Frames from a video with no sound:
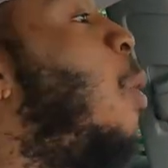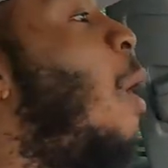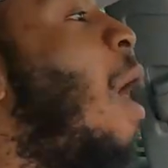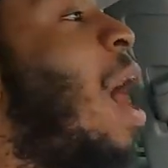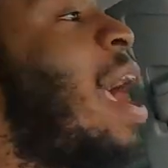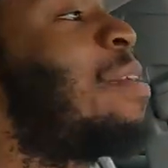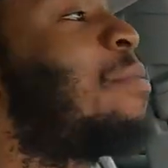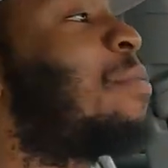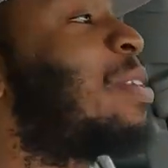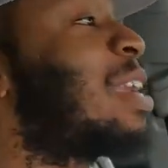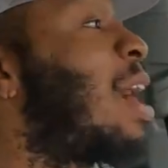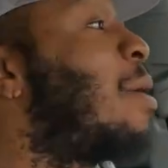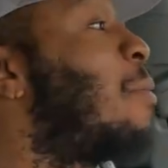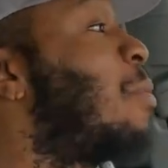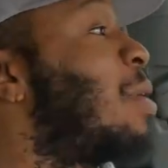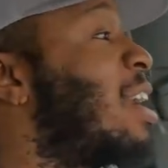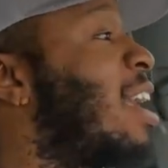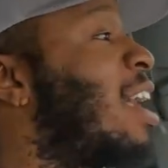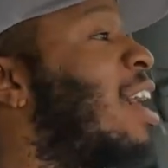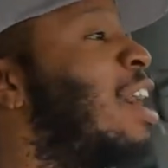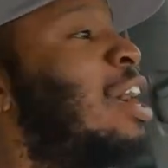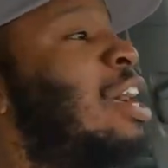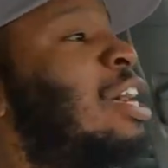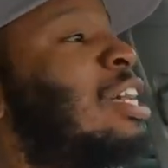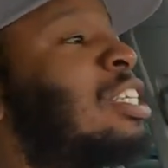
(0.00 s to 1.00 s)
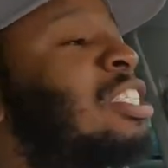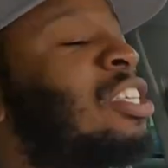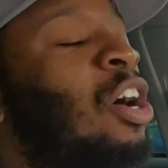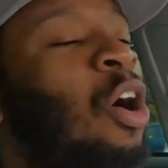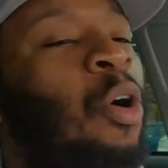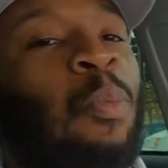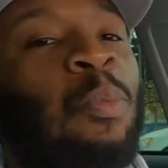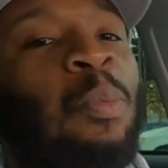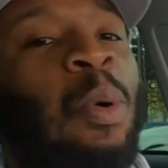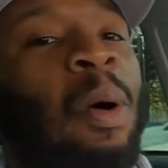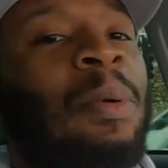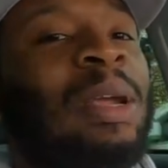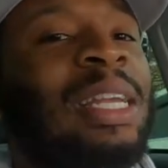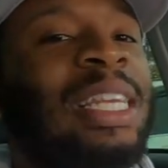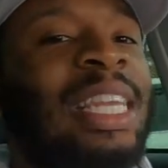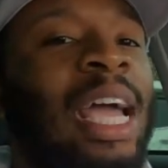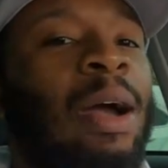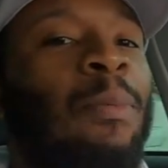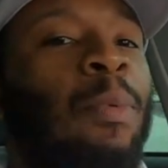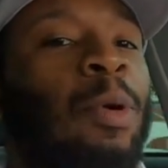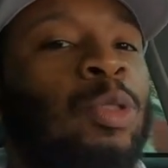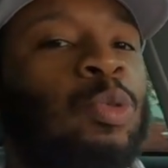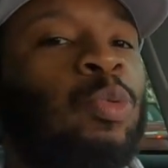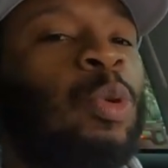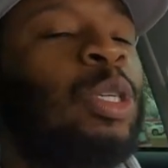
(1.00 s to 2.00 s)
Right when I went in there. So what we
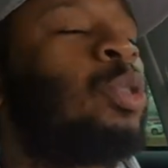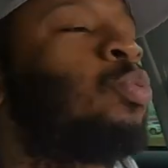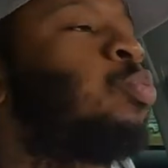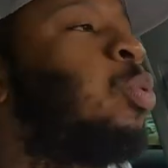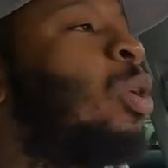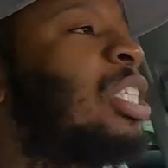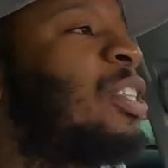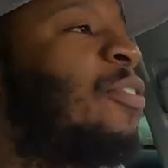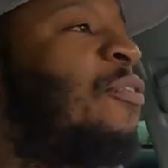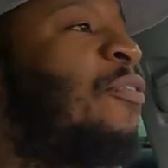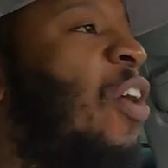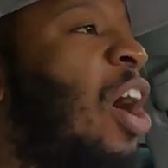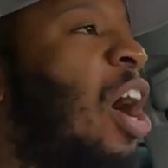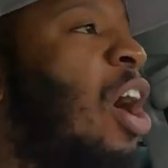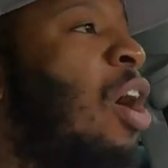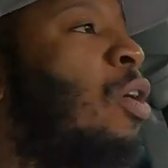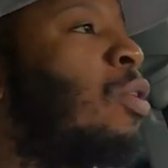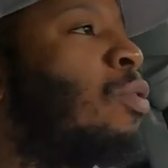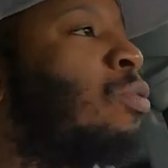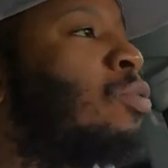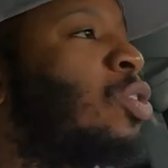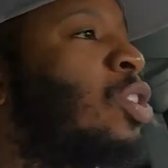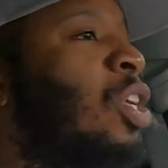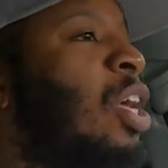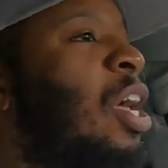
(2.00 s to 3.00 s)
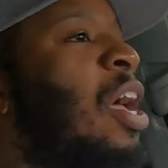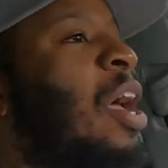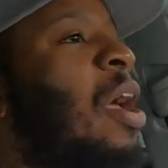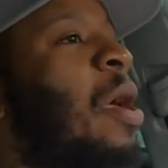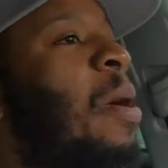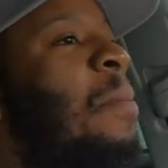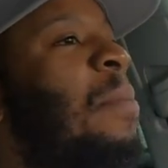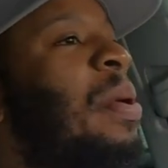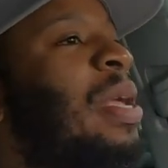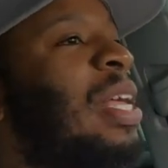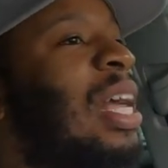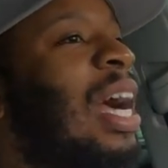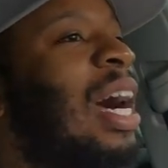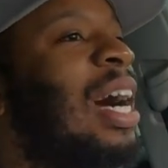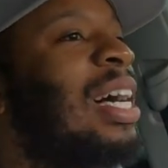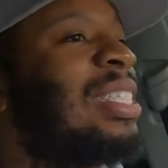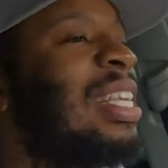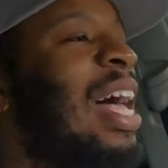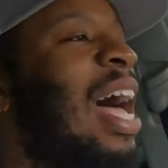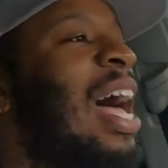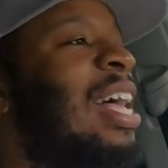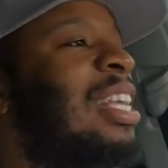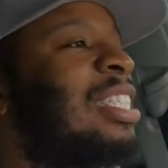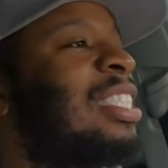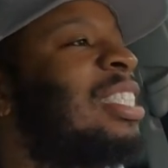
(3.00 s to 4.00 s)
did was we switched phones
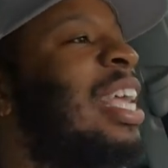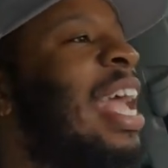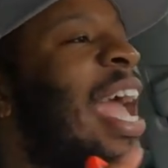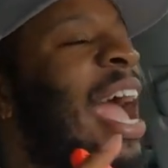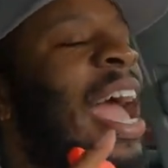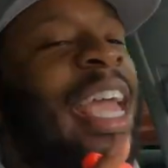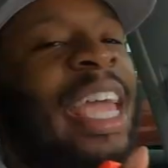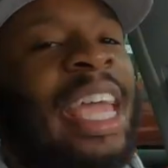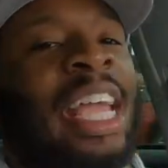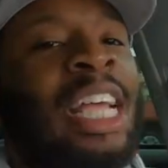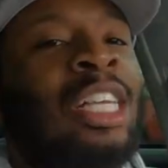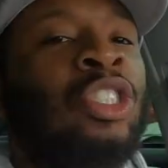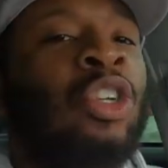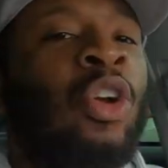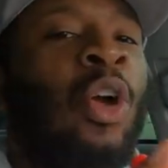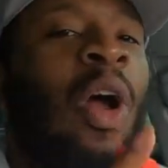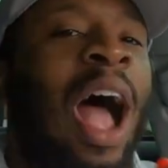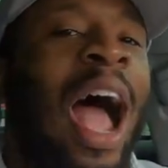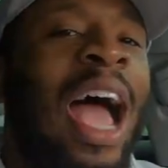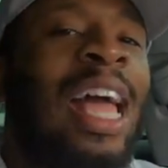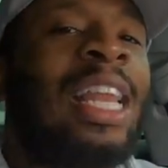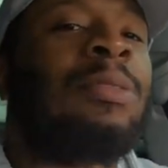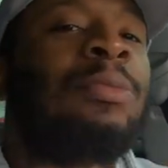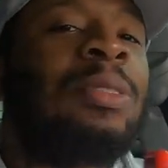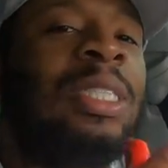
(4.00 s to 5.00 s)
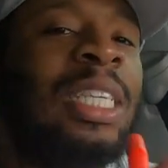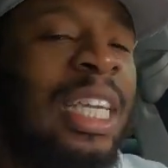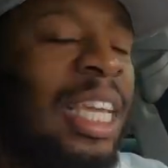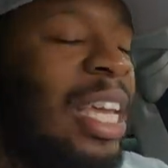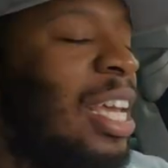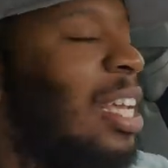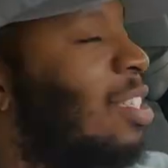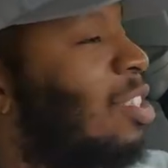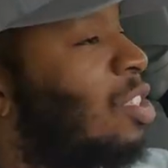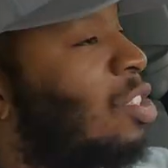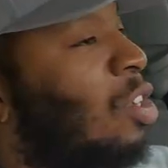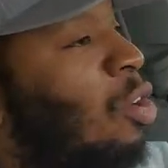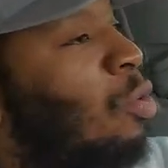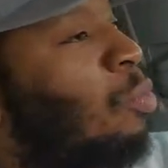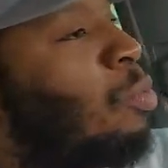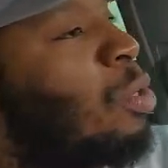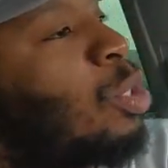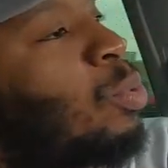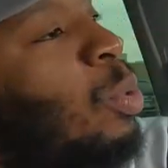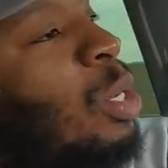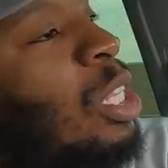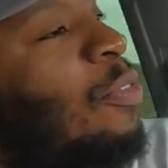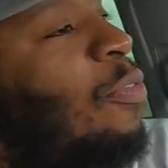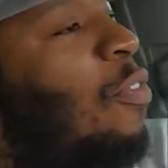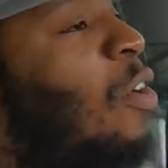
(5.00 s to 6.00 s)
because I, she had easier items to get. So
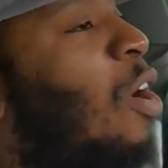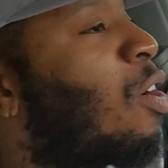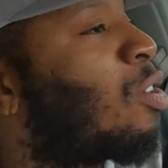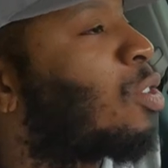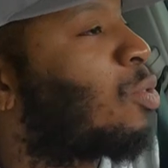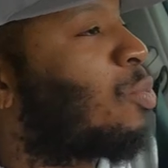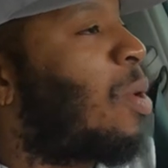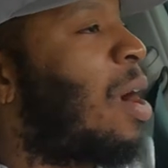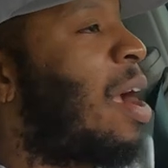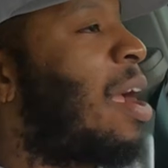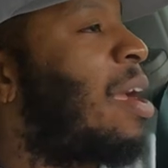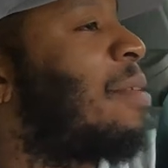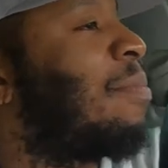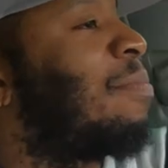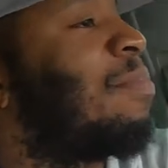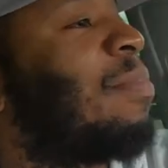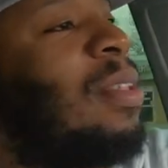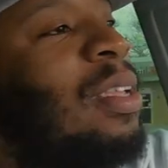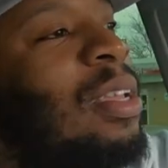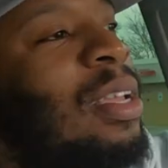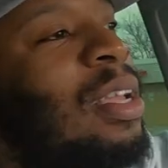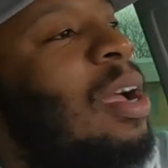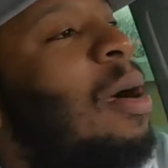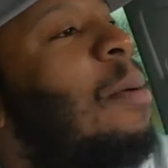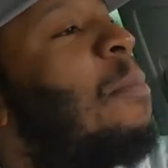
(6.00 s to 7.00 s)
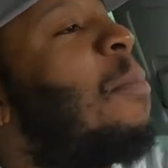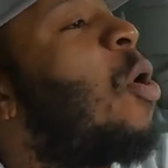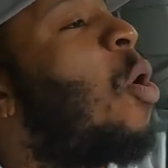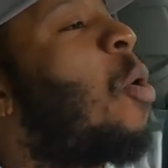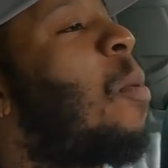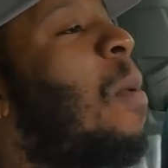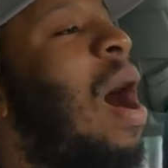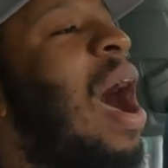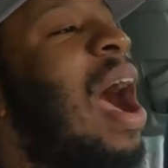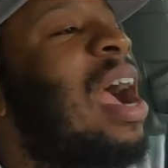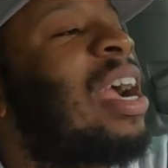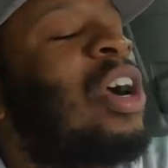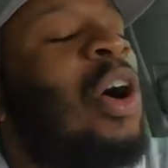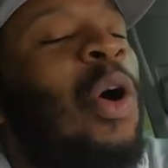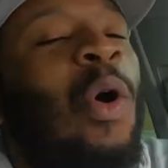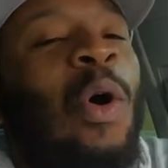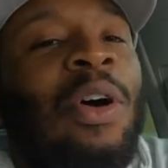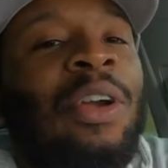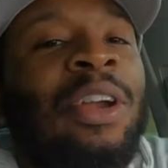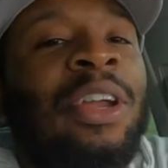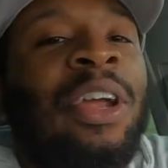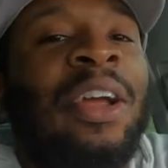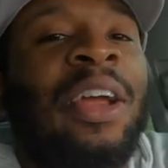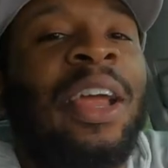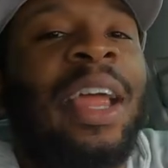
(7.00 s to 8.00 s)
we switched phones, right? Boom, I
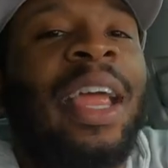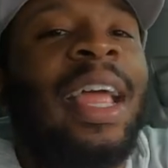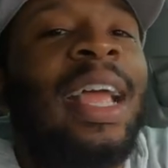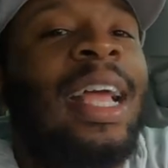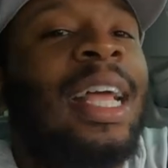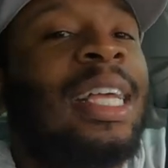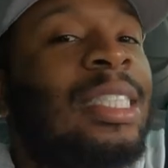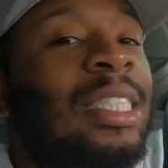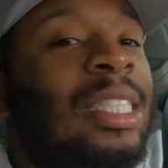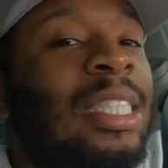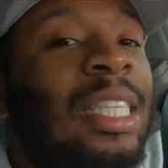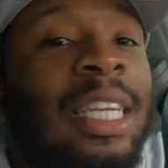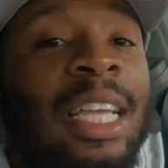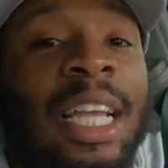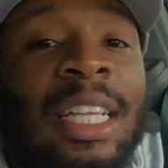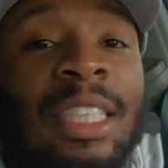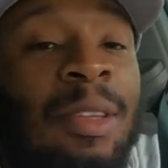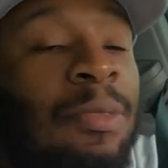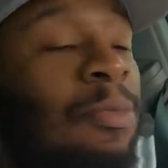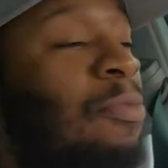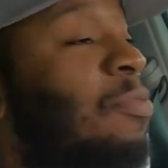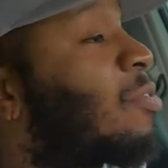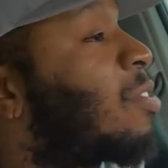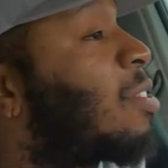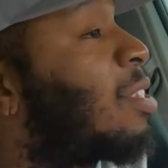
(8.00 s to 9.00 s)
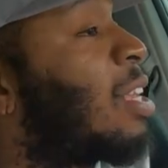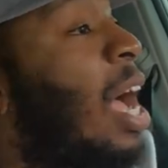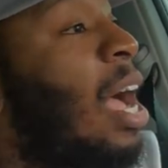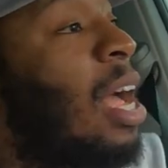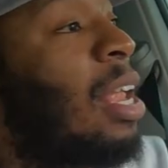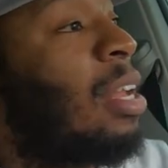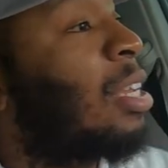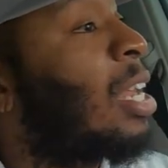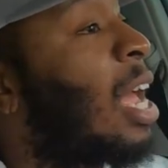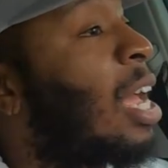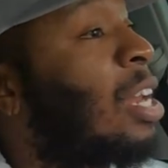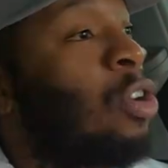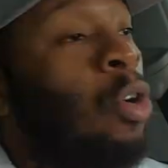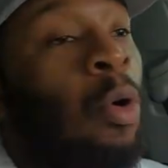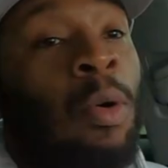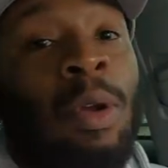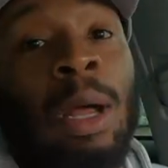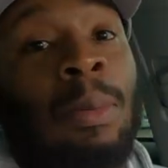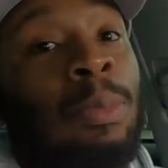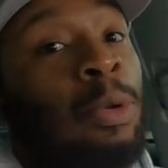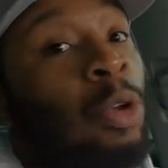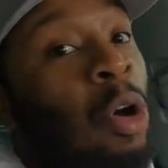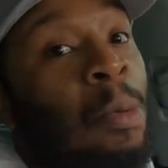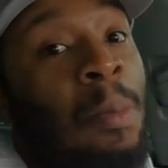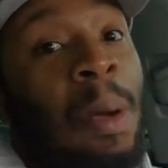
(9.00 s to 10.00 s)
go in there instantly get to not, not know
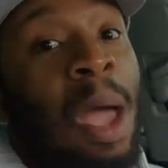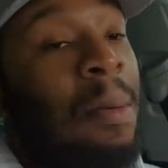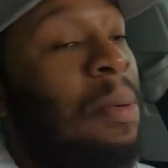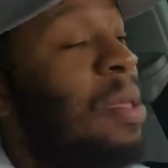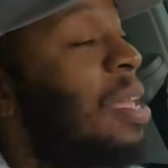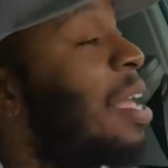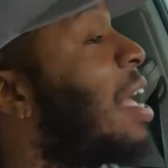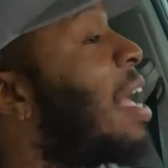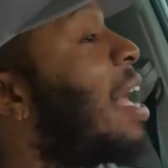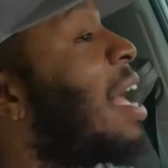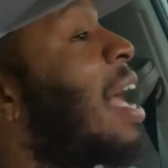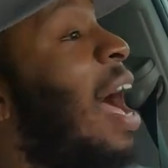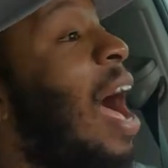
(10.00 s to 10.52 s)
what I'm doing, baby.